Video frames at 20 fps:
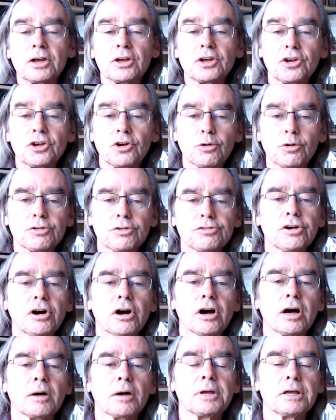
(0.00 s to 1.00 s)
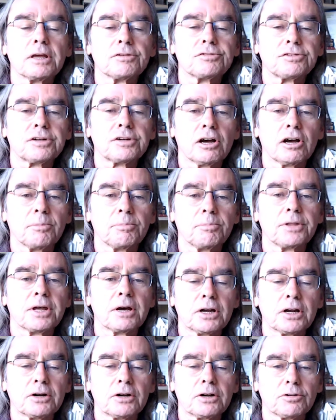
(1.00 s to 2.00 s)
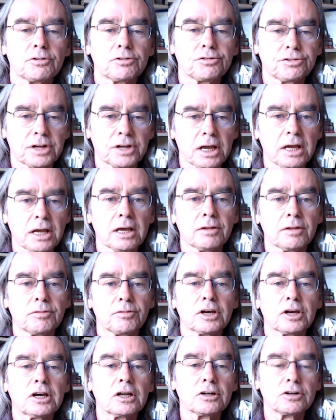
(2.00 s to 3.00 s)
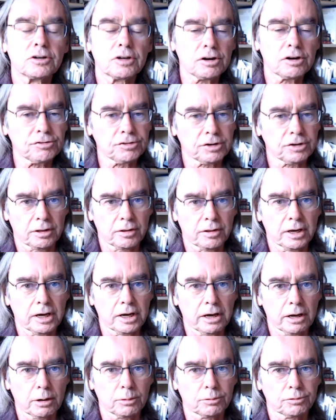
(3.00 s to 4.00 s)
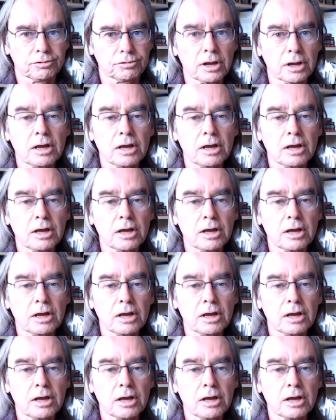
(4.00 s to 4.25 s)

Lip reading: Your job is to help them understand the condition of the house